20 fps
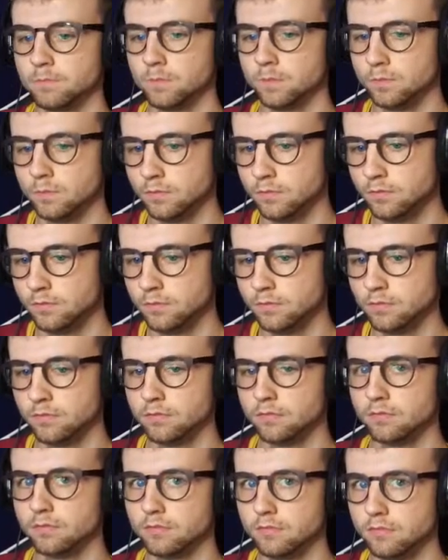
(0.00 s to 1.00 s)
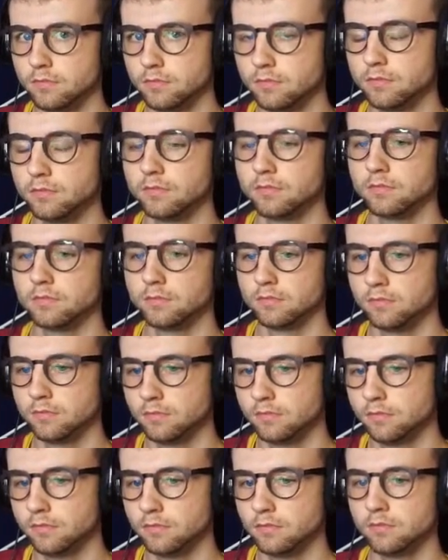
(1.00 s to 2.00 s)

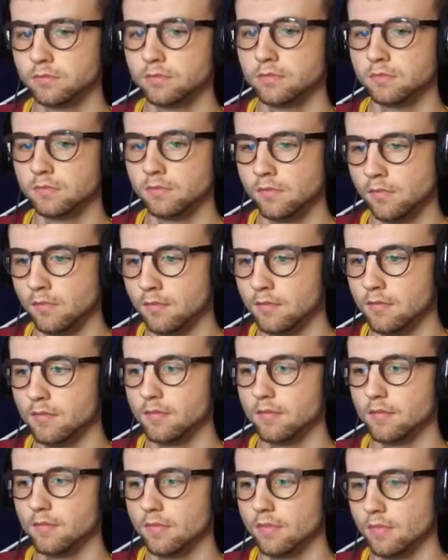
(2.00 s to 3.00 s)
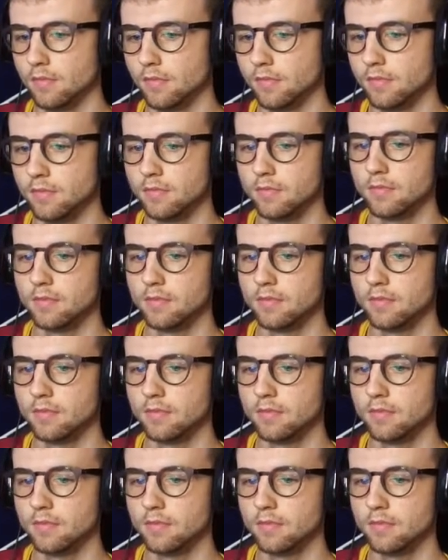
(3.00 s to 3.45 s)
This person isn't speaking.